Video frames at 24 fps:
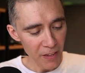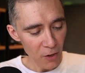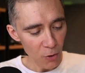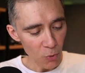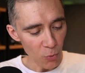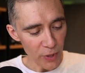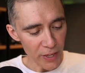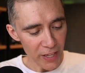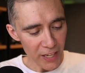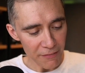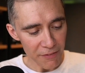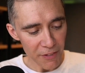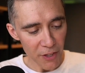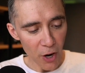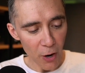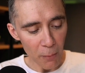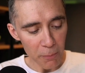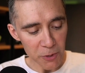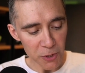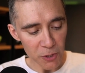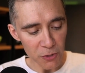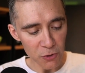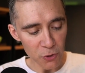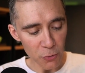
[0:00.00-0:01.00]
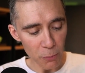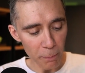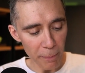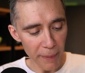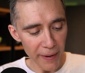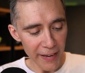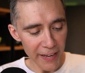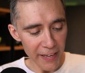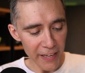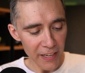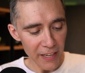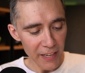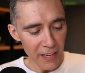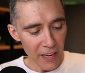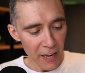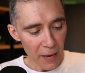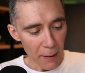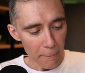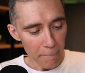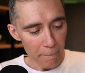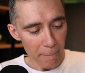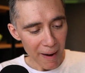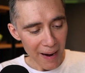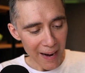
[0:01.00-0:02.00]
We have the option to pay
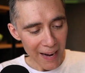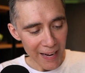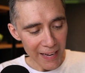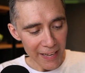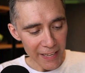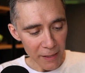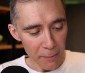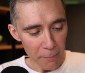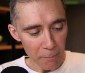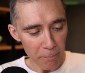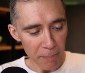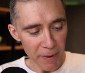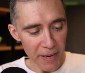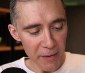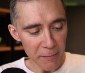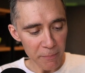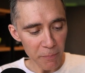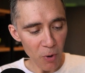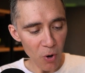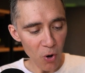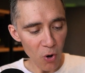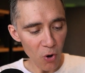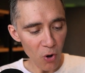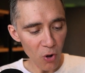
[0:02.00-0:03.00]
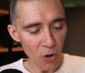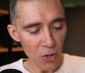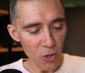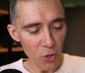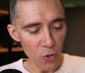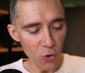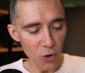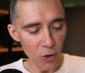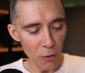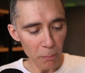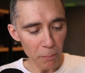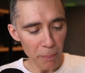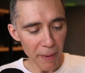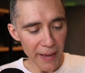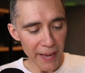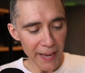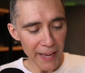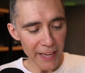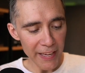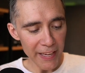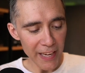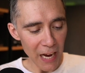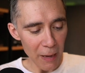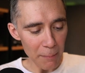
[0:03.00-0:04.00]
by PayPal, Google
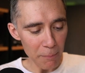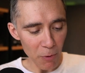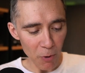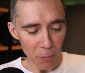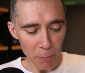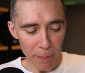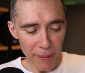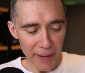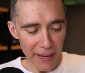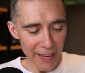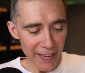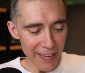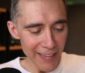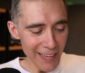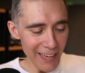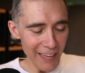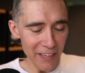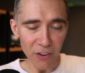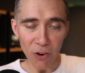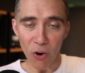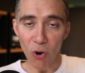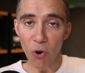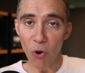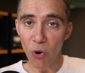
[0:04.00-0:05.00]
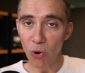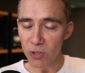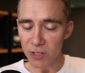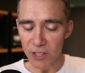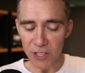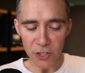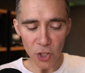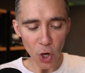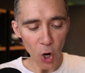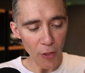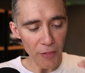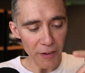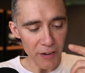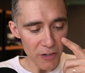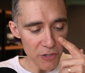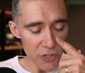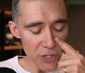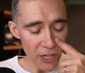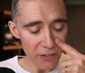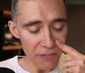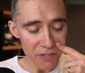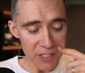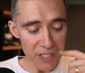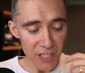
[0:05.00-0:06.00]
Pay, Apple Pay, and all these other
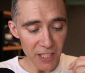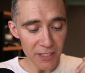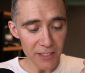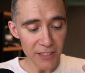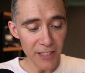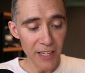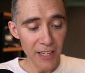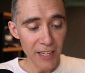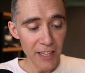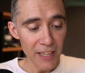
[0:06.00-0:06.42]
services